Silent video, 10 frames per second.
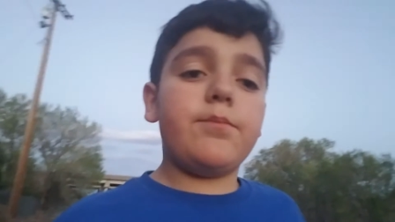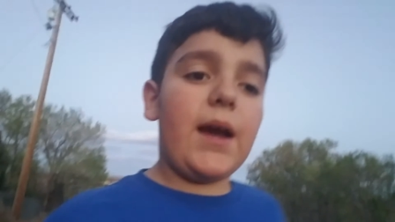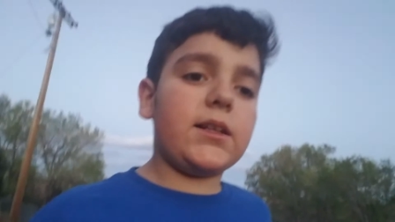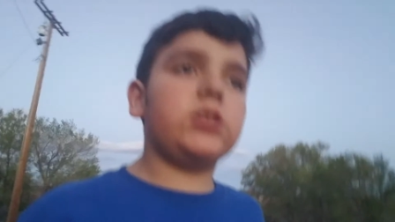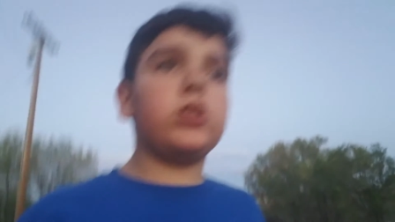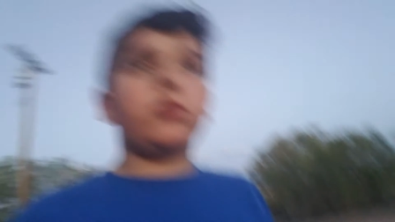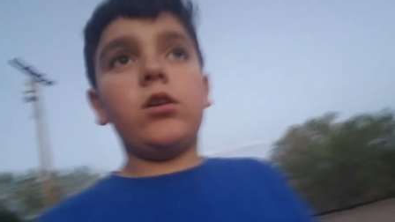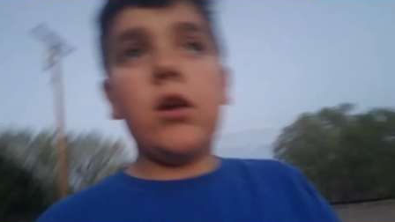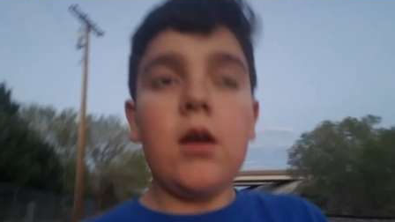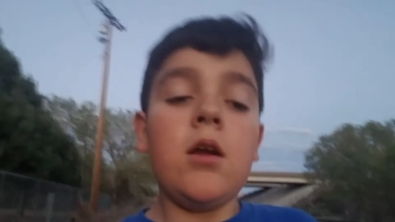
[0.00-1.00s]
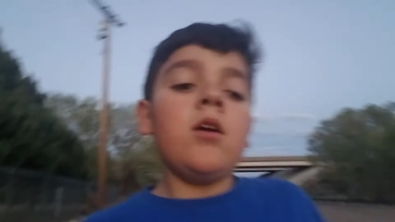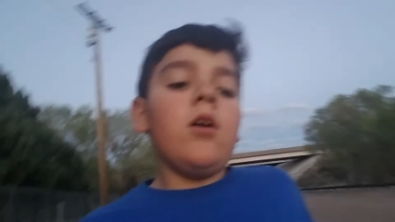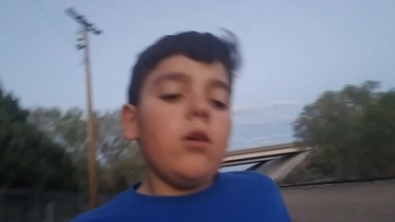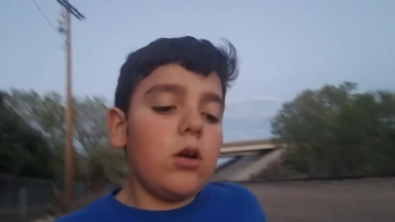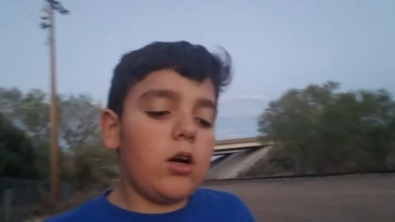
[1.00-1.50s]
back to you
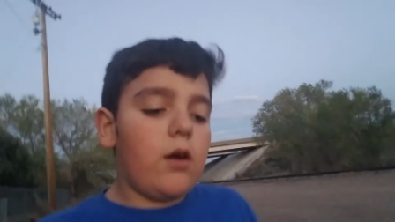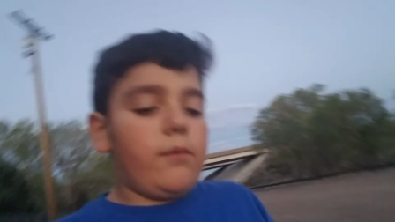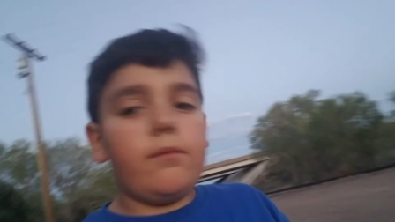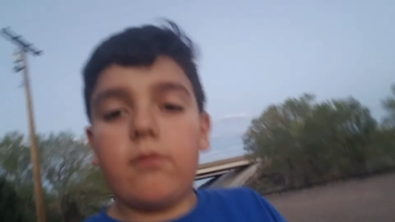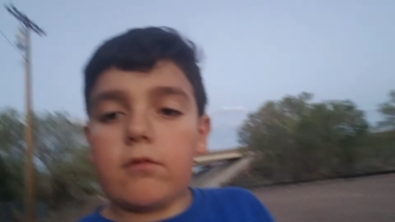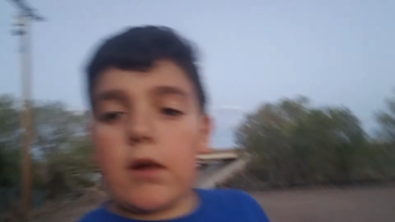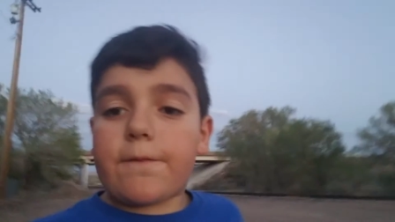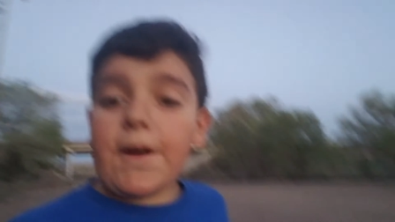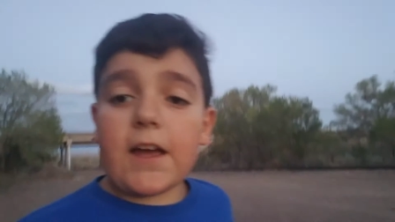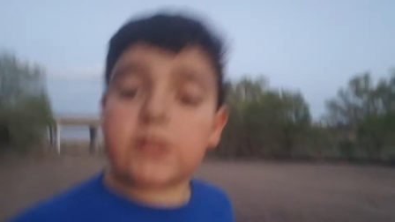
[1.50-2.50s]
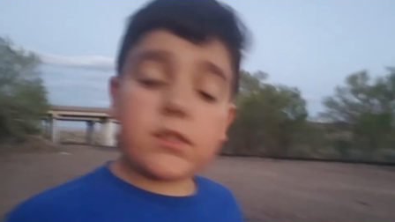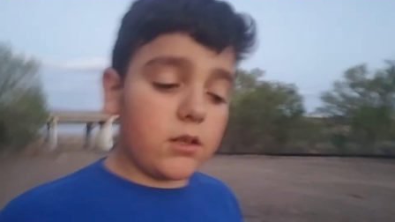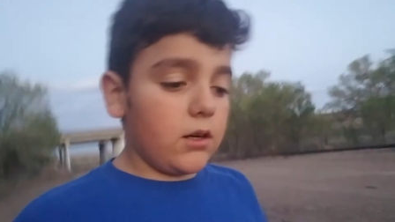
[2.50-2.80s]
um, right fast.